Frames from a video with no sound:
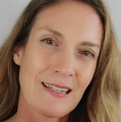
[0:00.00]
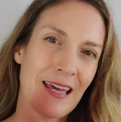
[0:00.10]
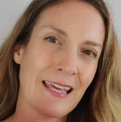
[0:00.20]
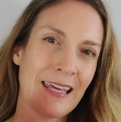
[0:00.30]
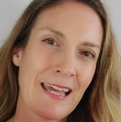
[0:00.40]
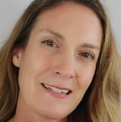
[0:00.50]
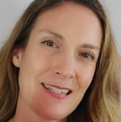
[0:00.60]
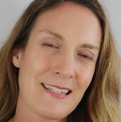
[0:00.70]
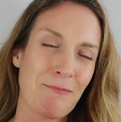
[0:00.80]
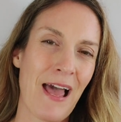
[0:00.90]

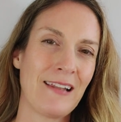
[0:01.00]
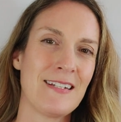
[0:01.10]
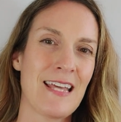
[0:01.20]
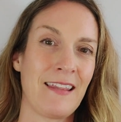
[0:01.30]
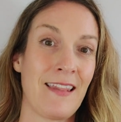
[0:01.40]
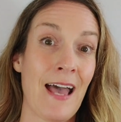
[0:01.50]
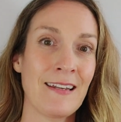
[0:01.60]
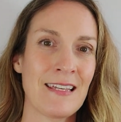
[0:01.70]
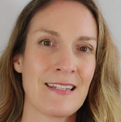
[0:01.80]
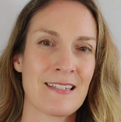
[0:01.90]
against the palate, and that
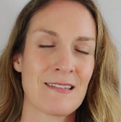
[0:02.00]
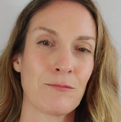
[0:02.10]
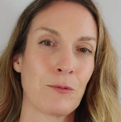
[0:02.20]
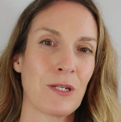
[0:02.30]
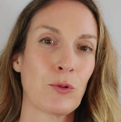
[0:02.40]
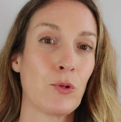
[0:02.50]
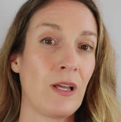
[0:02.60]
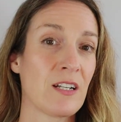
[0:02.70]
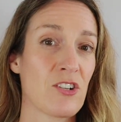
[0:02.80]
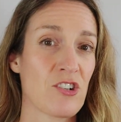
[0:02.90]
is what we call
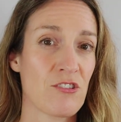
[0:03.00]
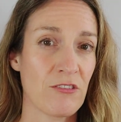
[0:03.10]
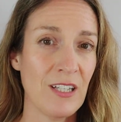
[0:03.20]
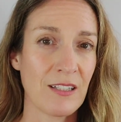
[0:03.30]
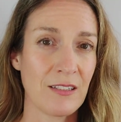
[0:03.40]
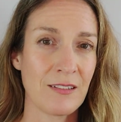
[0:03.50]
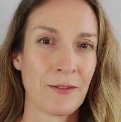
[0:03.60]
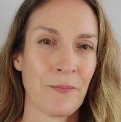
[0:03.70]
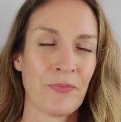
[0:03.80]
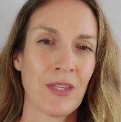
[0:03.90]
a trill.
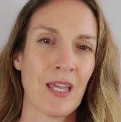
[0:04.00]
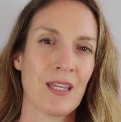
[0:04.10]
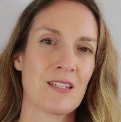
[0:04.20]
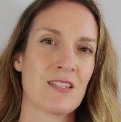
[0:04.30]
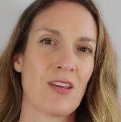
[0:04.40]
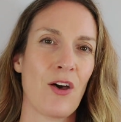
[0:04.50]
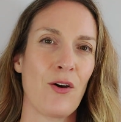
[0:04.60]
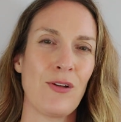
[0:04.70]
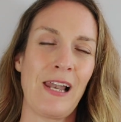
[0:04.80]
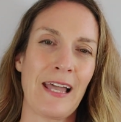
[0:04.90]
And so,
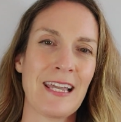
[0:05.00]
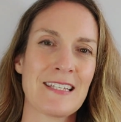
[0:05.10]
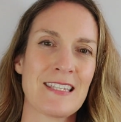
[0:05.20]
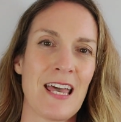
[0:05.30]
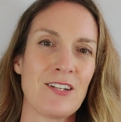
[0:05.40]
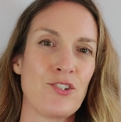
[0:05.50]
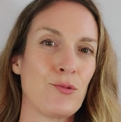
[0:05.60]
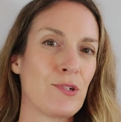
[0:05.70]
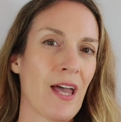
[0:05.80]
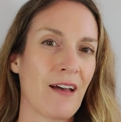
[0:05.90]
like I said, you
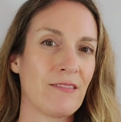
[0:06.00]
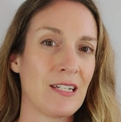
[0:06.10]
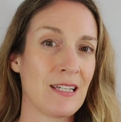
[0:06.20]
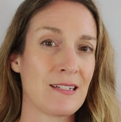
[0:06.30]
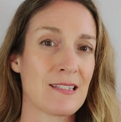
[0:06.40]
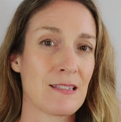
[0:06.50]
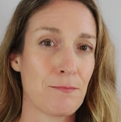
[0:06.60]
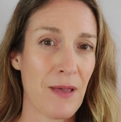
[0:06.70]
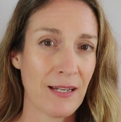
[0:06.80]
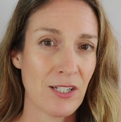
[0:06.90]
would have it in
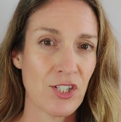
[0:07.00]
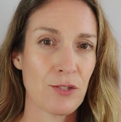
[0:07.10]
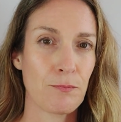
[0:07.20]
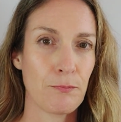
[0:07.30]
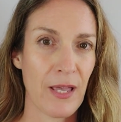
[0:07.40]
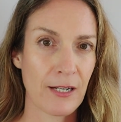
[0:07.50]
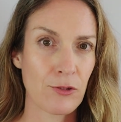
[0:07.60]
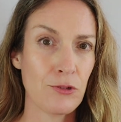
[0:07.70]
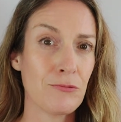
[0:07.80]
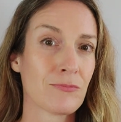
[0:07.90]
Spanish,
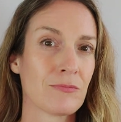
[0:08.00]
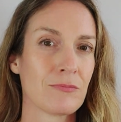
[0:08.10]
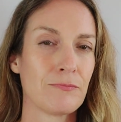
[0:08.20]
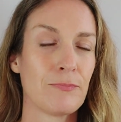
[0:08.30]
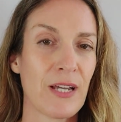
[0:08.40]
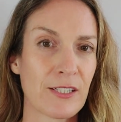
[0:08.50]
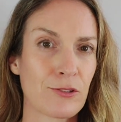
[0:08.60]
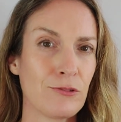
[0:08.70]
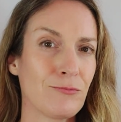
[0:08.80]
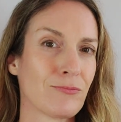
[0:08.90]
perro,
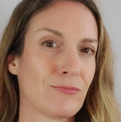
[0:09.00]
perro.